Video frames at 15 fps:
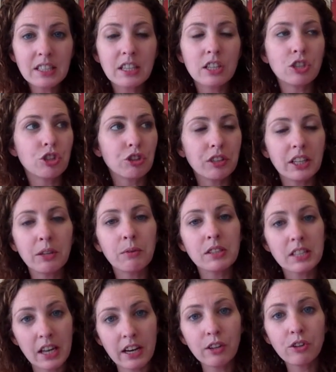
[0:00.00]
and the treaty
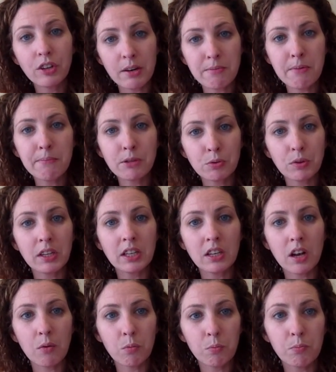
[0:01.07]
was an agreement between
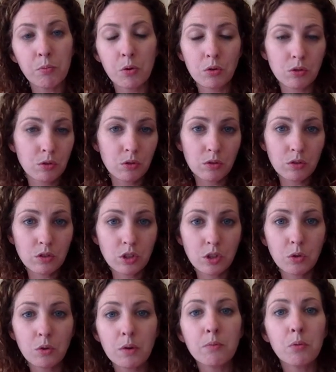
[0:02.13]

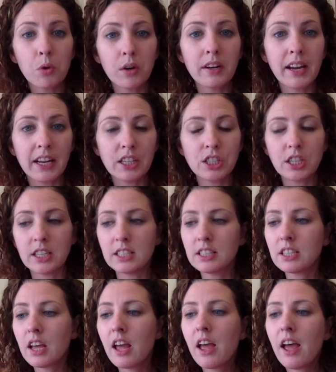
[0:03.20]
two or more nations.